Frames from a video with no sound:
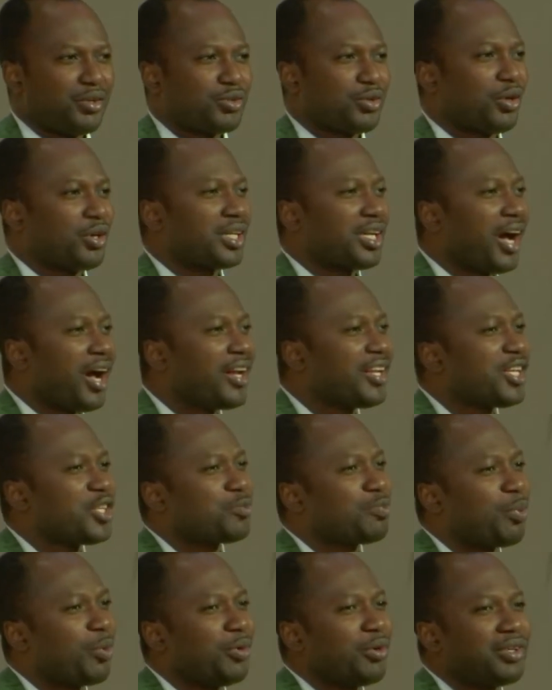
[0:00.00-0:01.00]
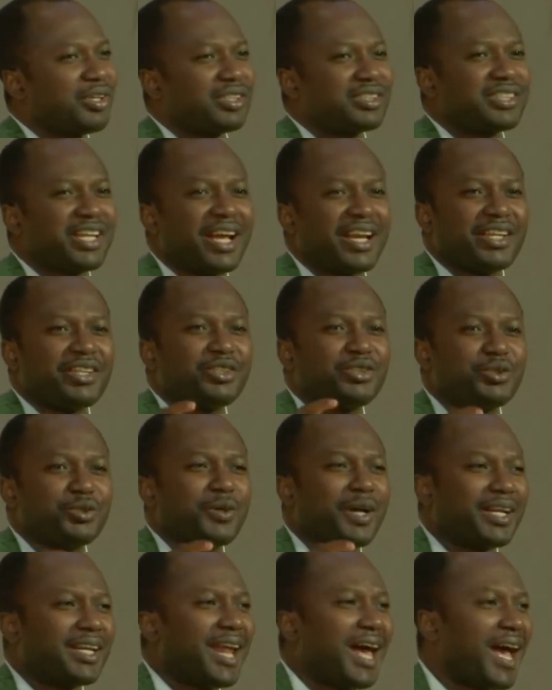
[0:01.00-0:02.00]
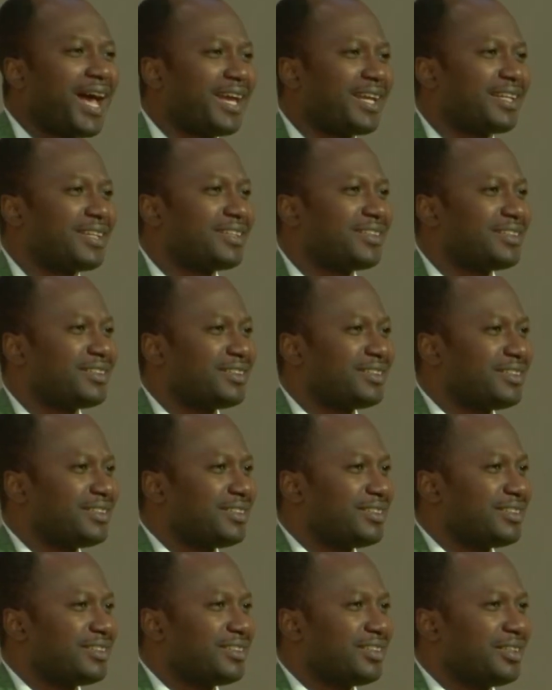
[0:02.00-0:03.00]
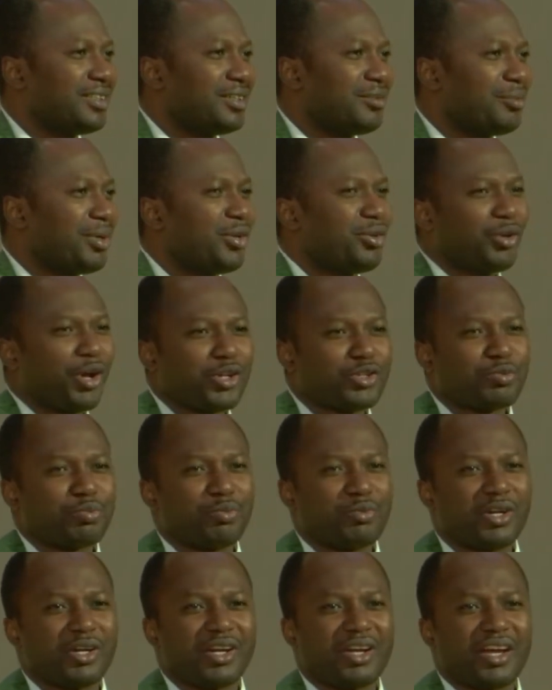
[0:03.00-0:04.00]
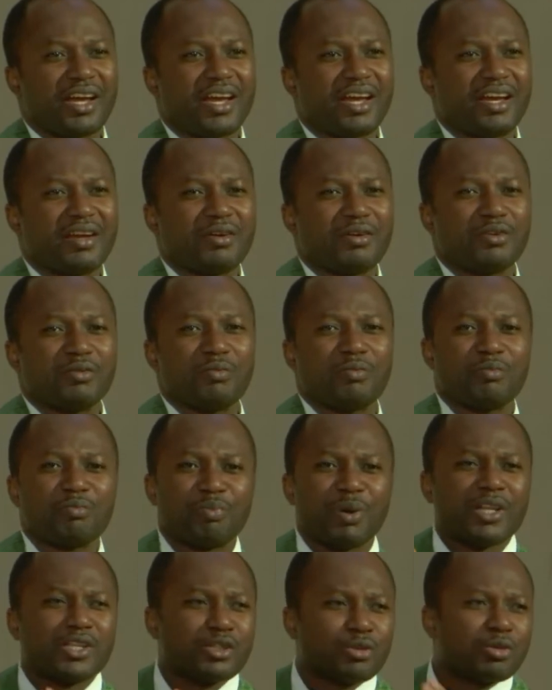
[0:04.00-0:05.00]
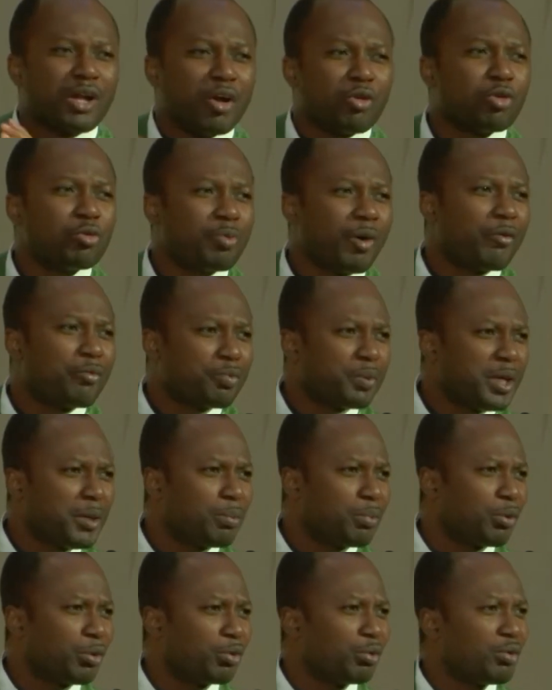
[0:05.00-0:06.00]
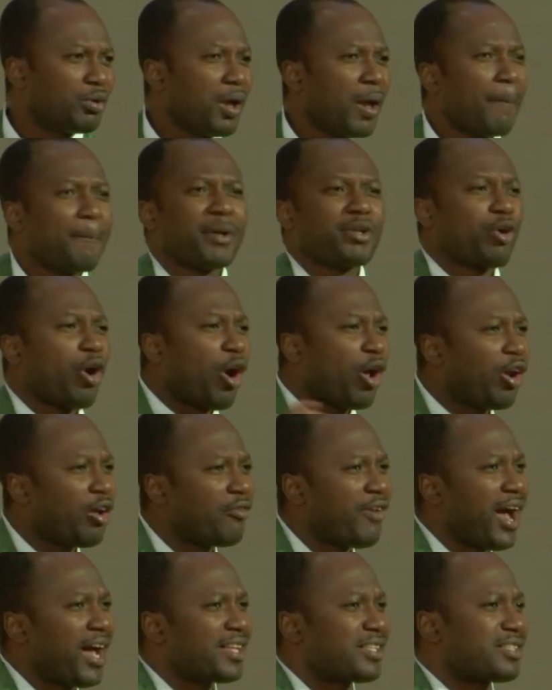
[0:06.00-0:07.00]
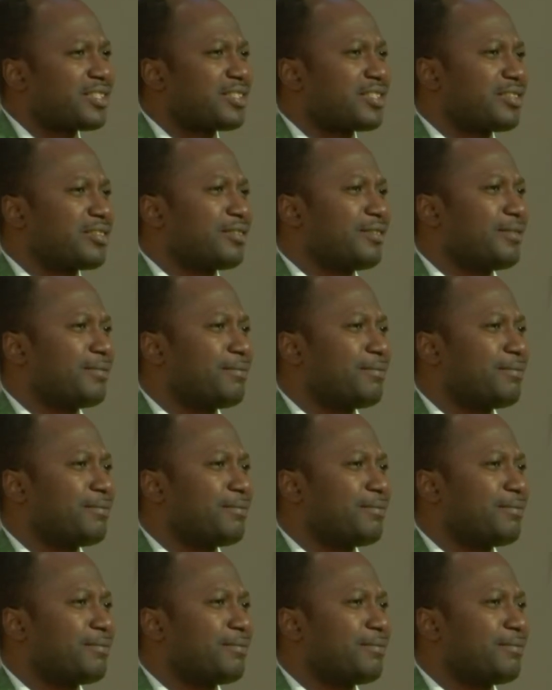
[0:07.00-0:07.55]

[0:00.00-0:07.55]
So God is telling you and I, but not particular group of people, but all of us.